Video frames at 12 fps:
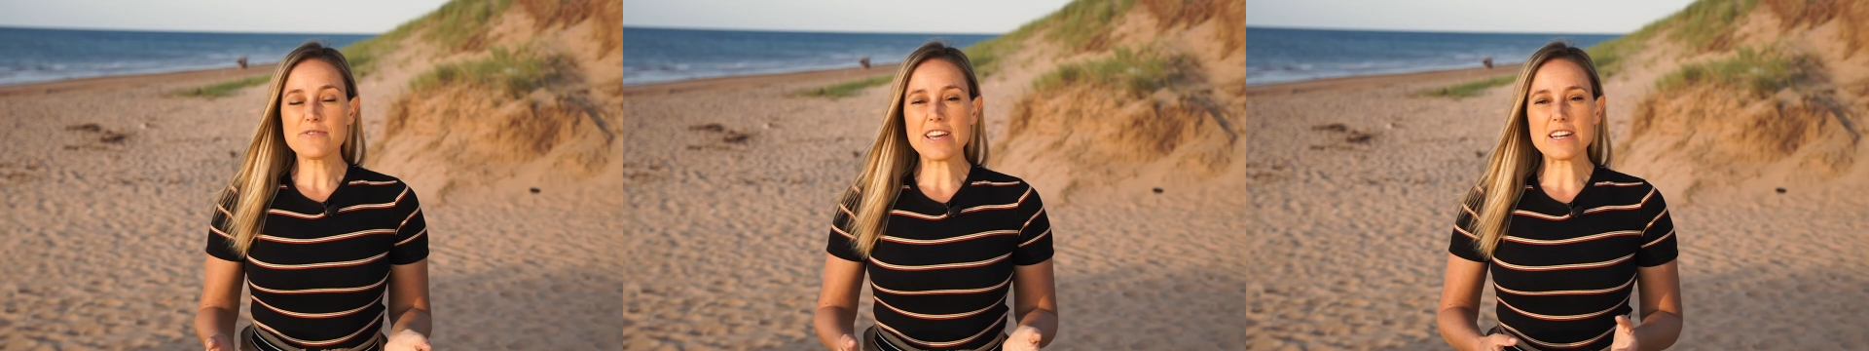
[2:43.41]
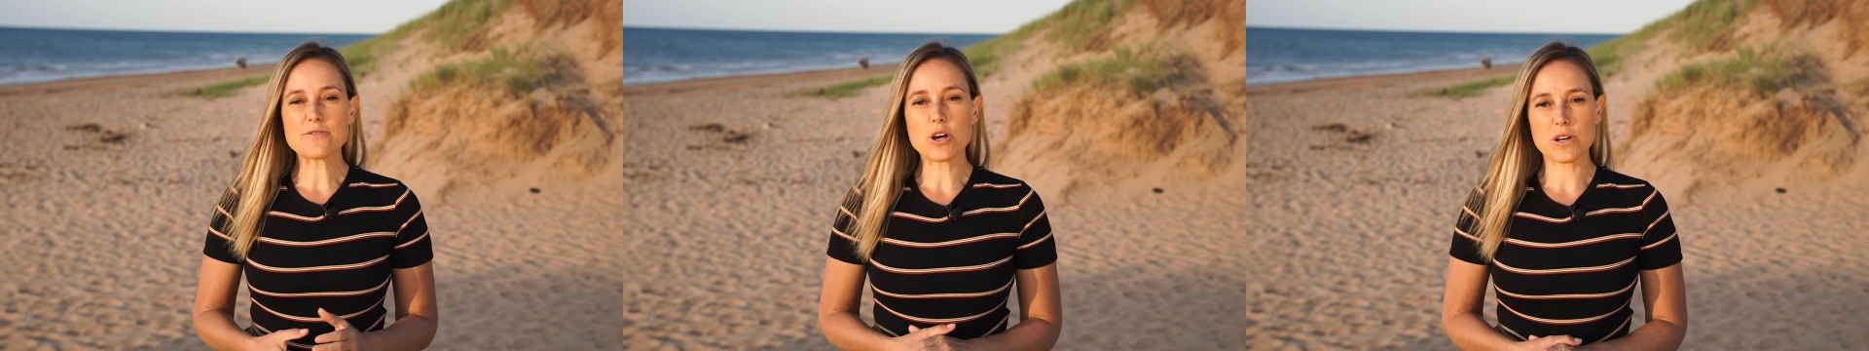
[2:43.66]
a
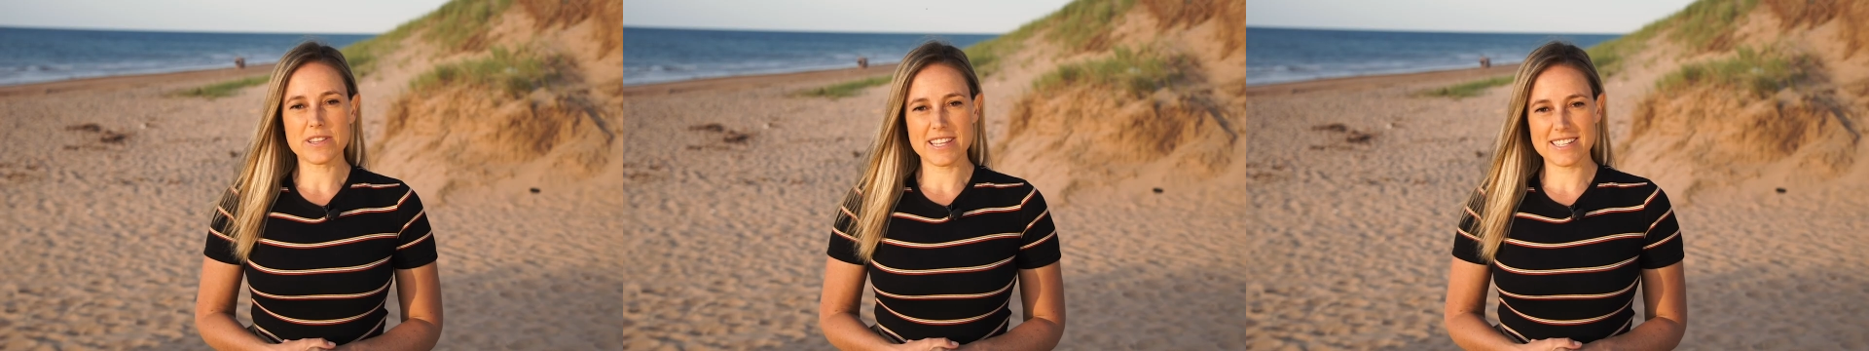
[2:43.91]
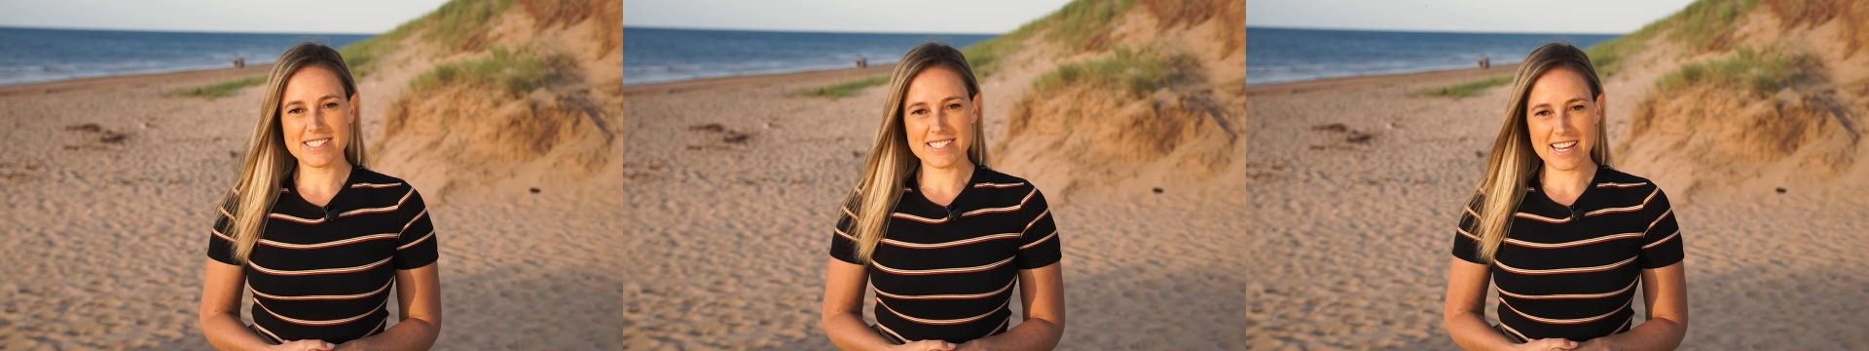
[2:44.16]
fan of all
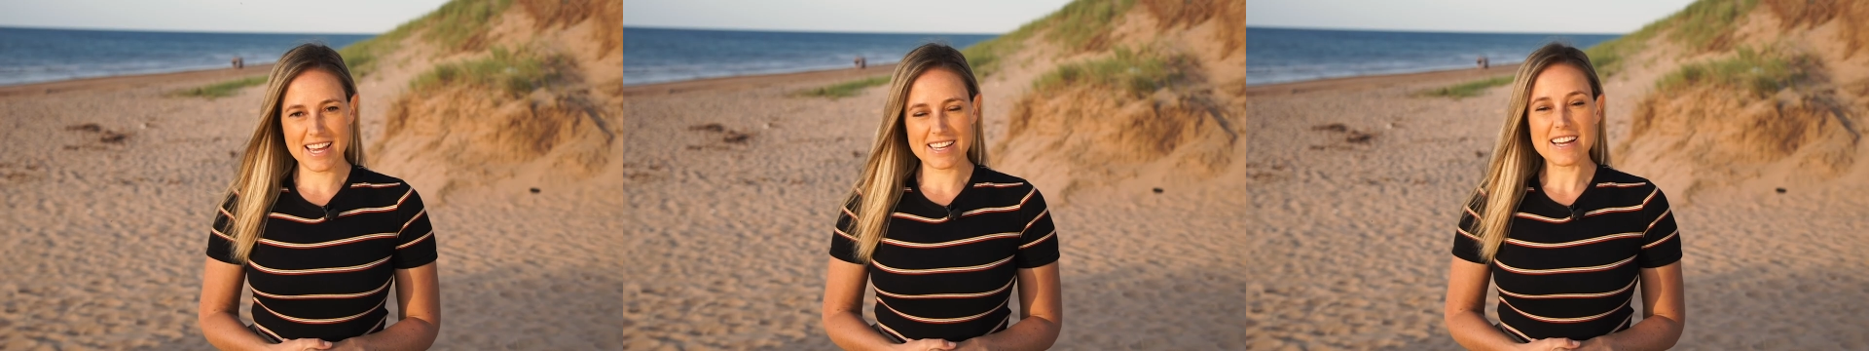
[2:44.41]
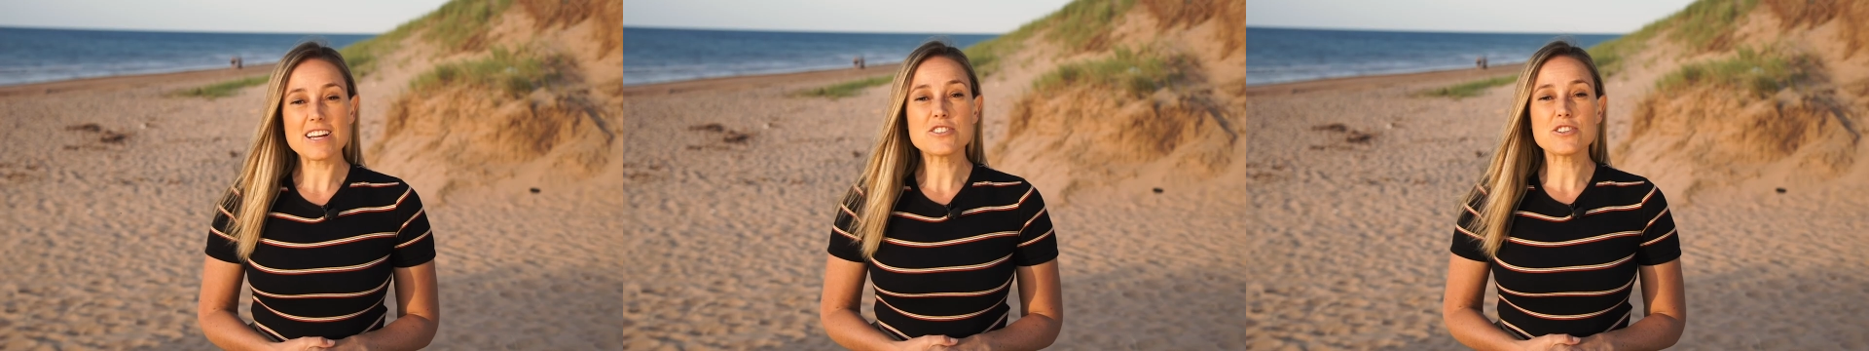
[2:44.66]
things
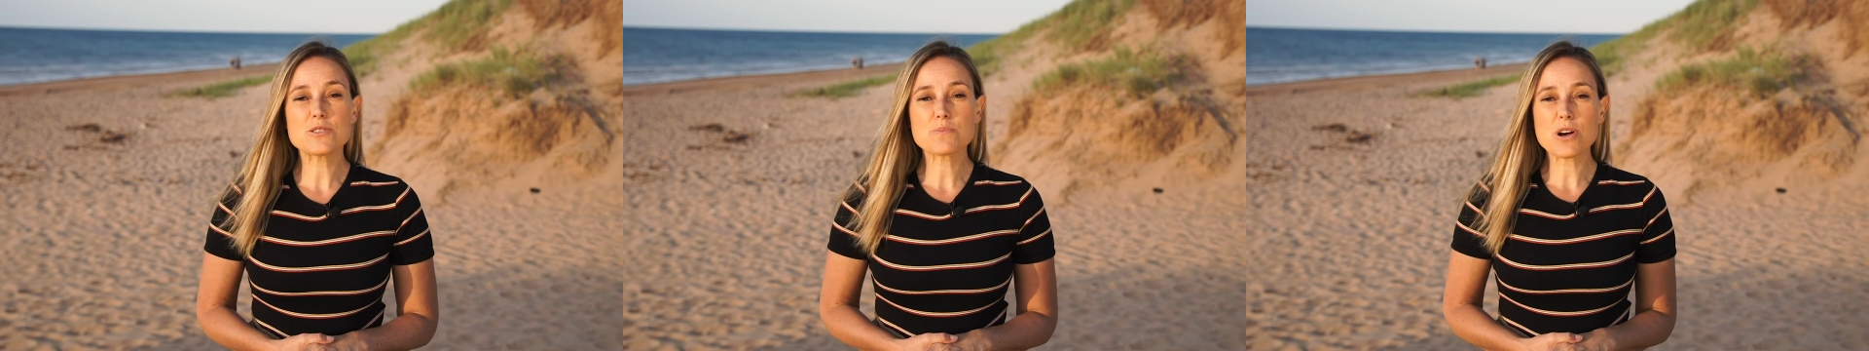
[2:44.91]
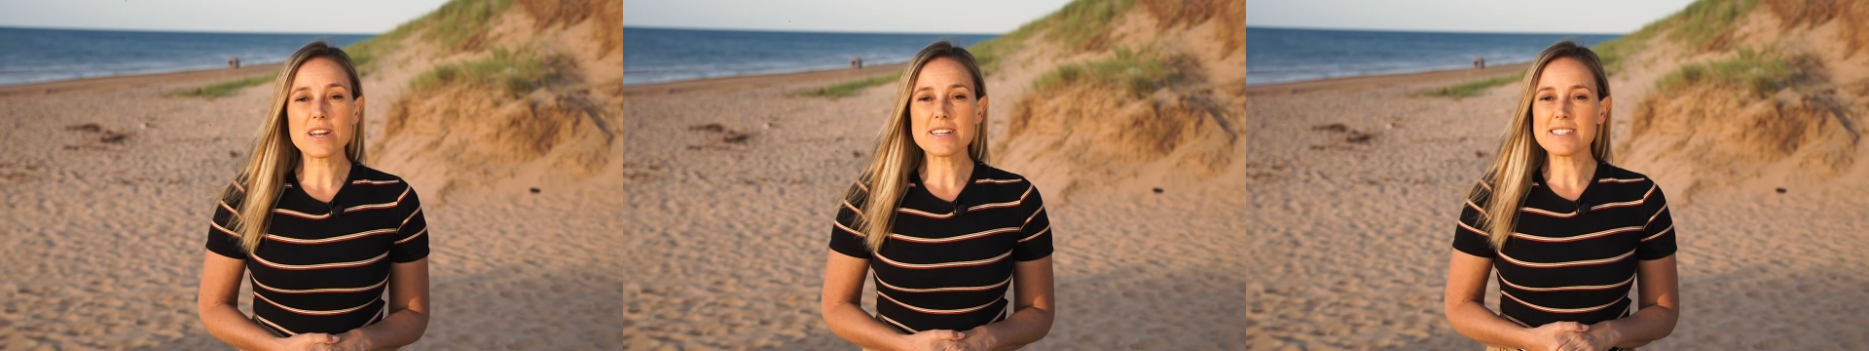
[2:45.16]
tech, I choose
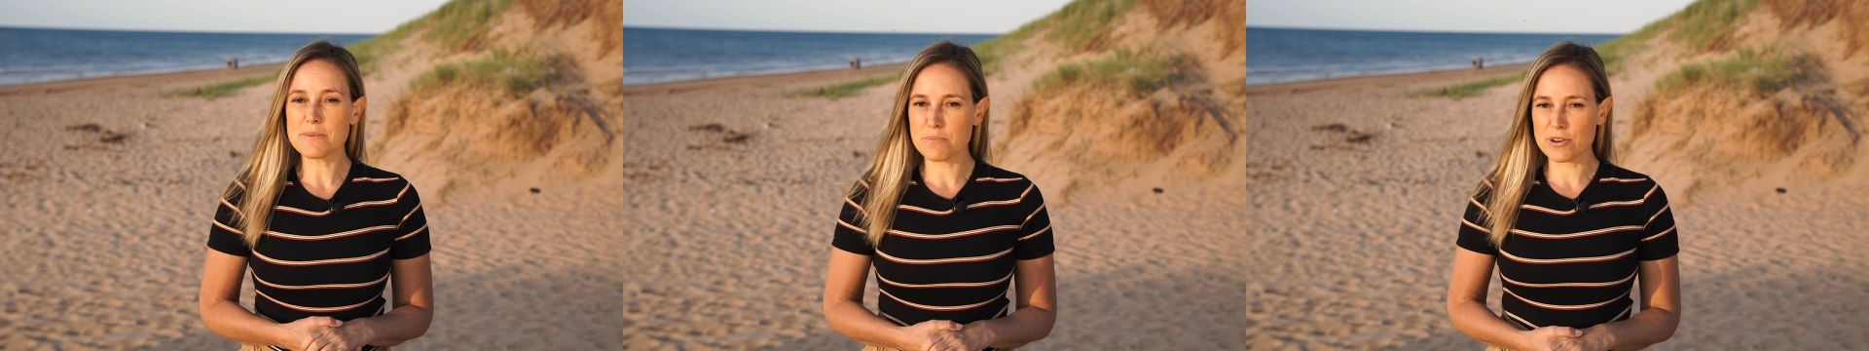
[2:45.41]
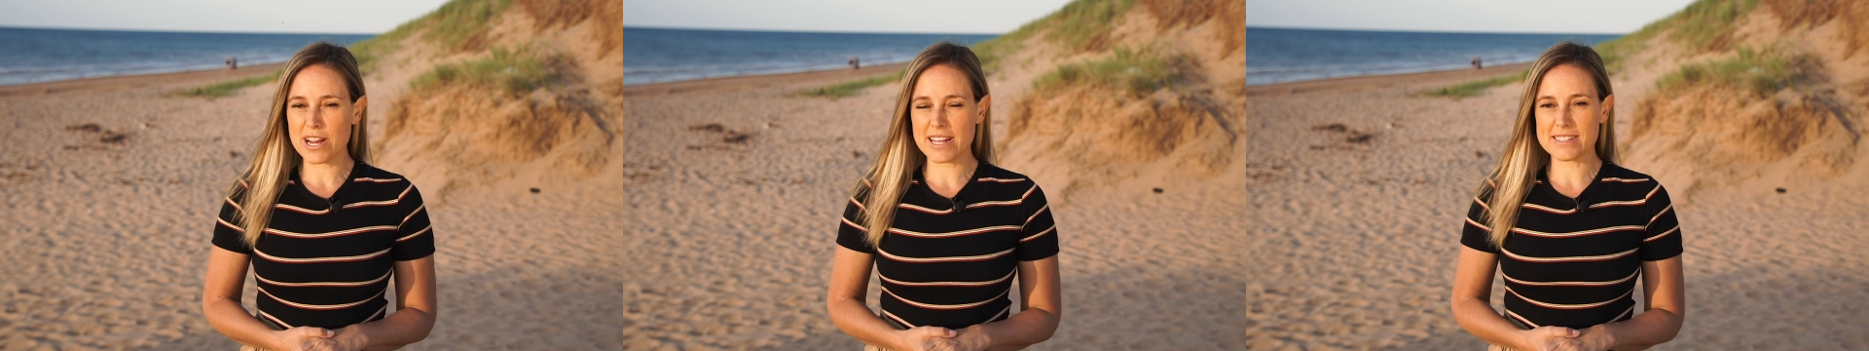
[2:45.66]
products
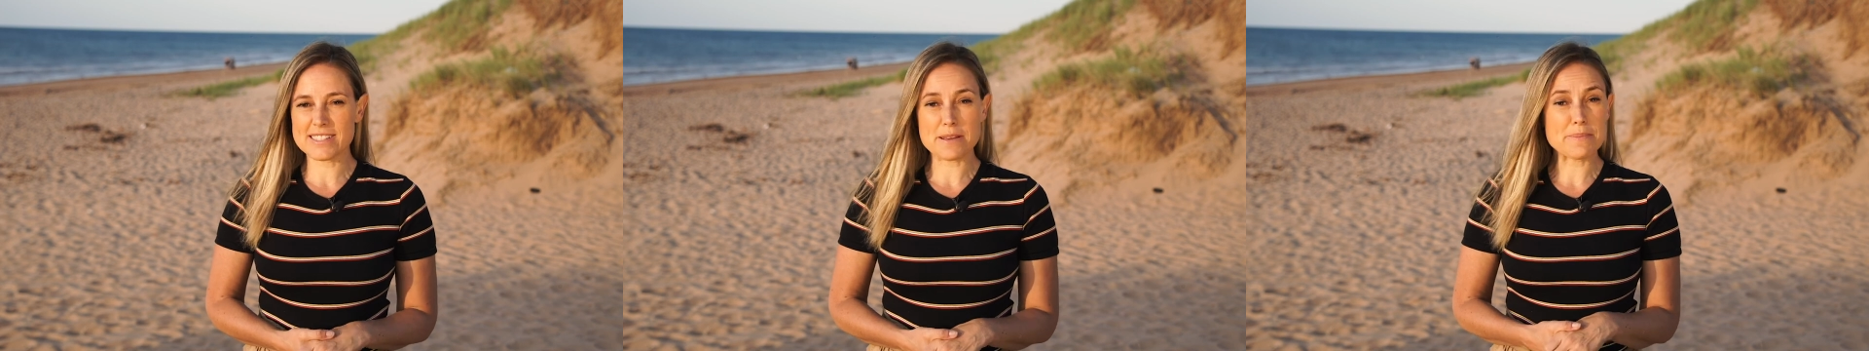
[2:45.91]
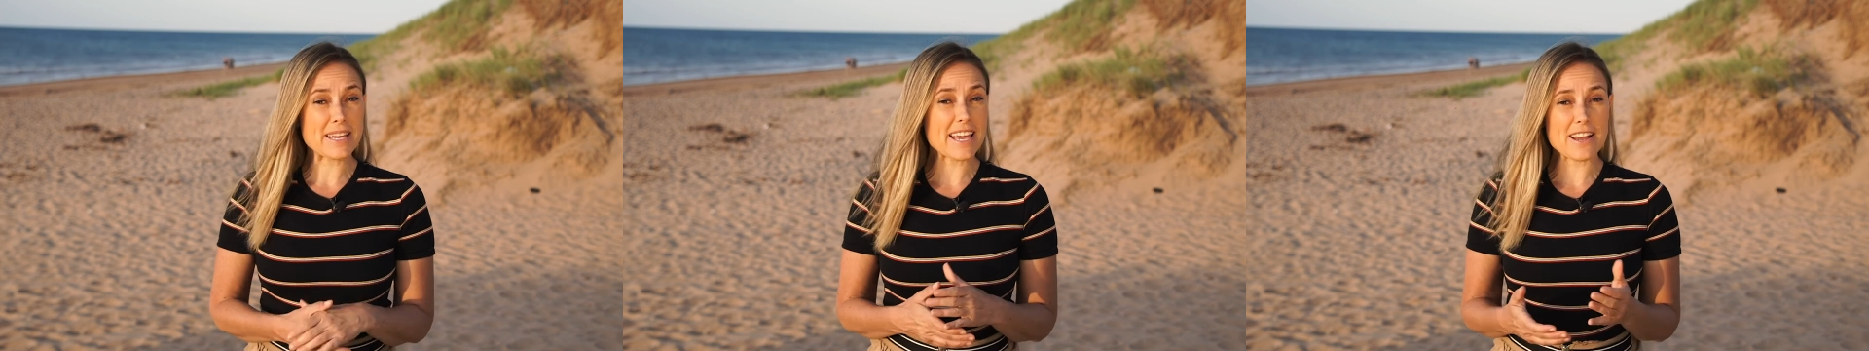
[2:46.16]
and brands
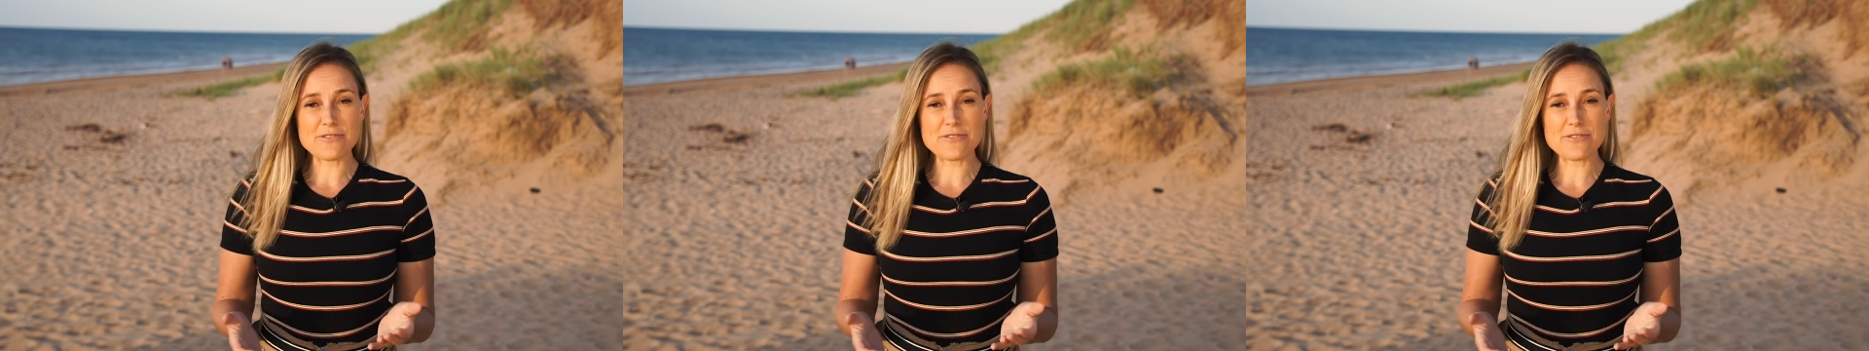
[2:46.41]
that make